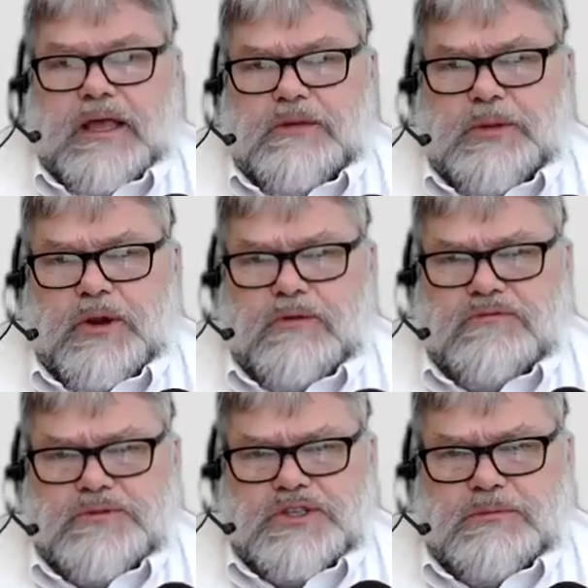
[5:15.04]
It appeared
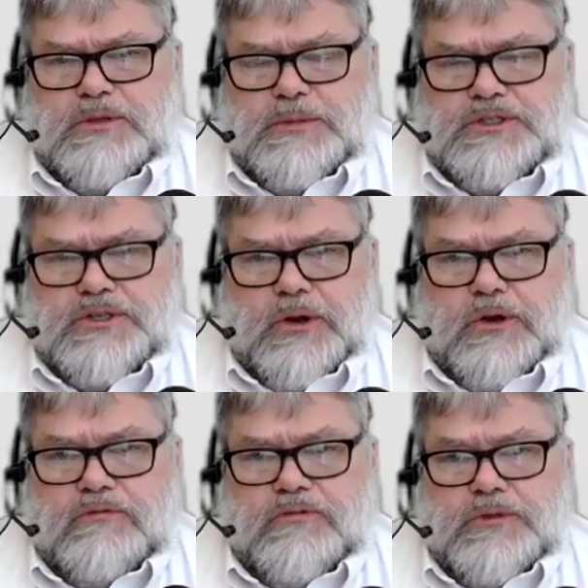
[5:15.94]
from some of the
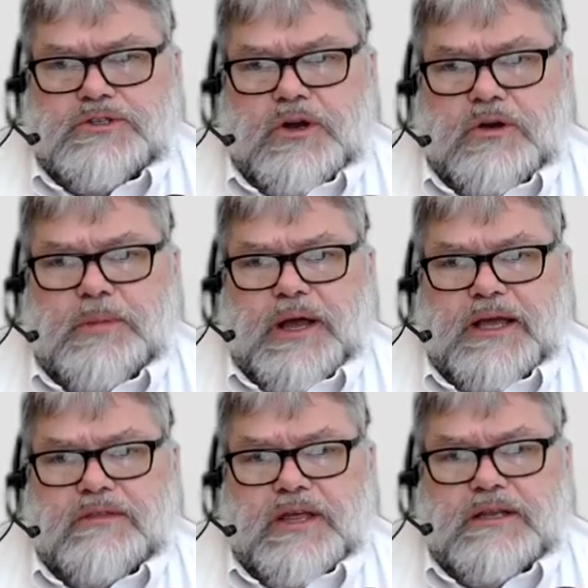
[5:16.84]
material from the
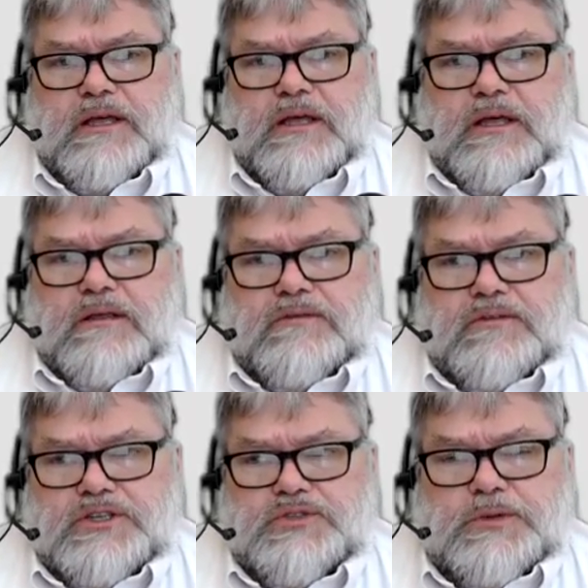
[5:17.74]
Turnpike that
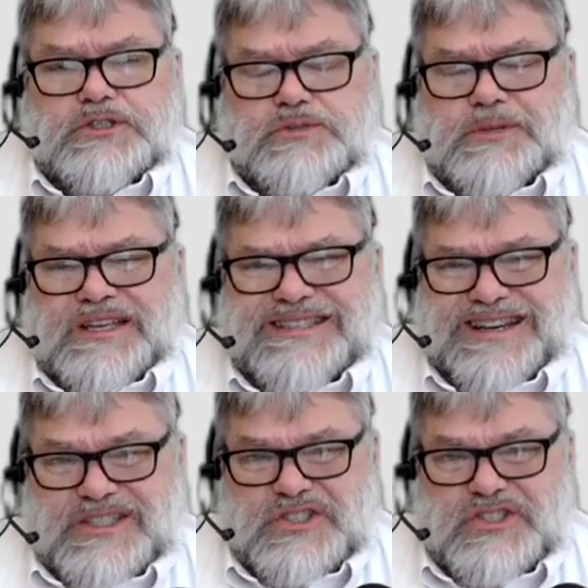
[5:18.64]
this switch is being
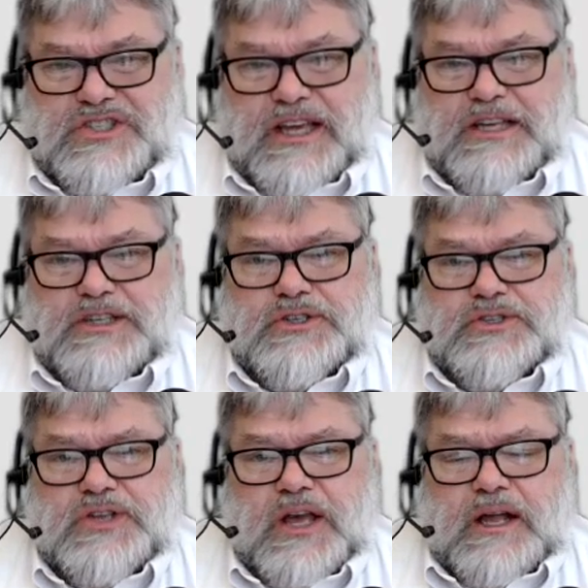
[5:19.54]
done in
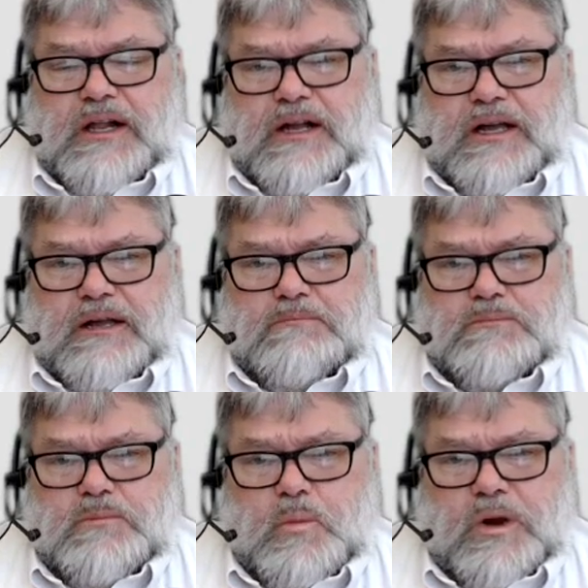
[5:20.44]
stages.
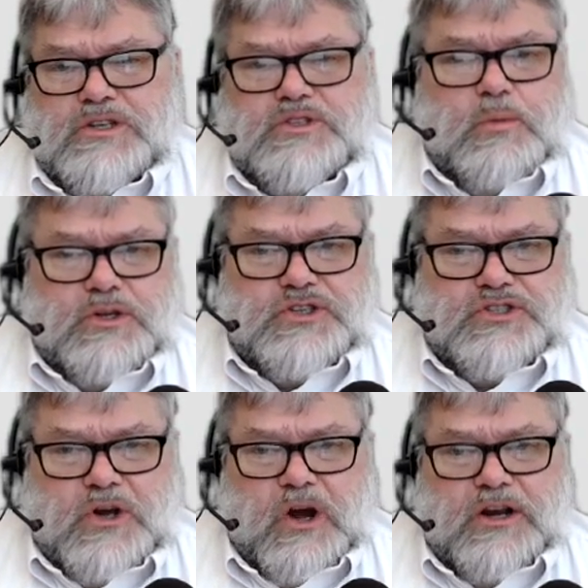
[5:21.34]
Where is the work
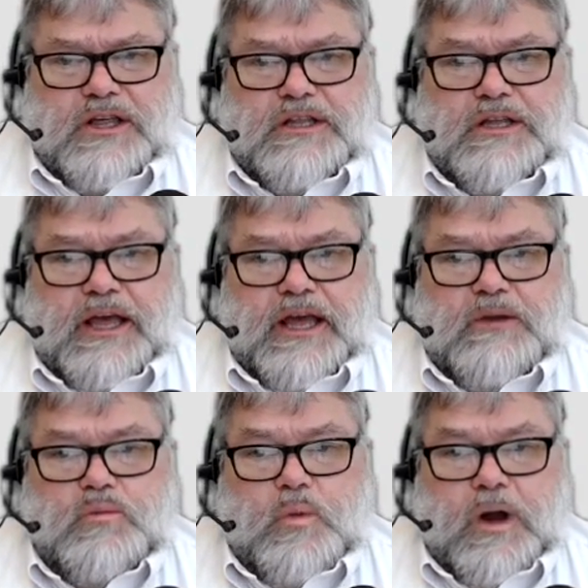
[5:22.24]
starting
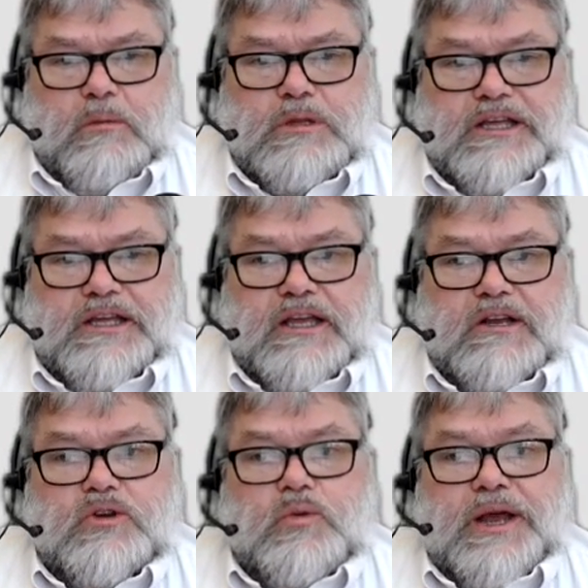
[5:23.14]
and where will it get
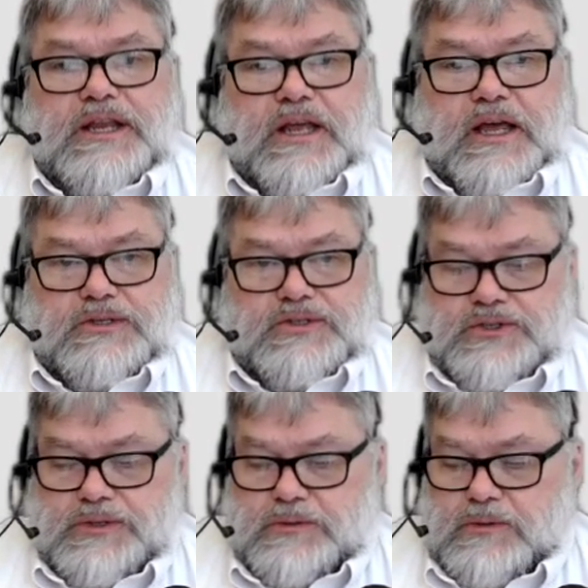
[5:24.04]
underway next?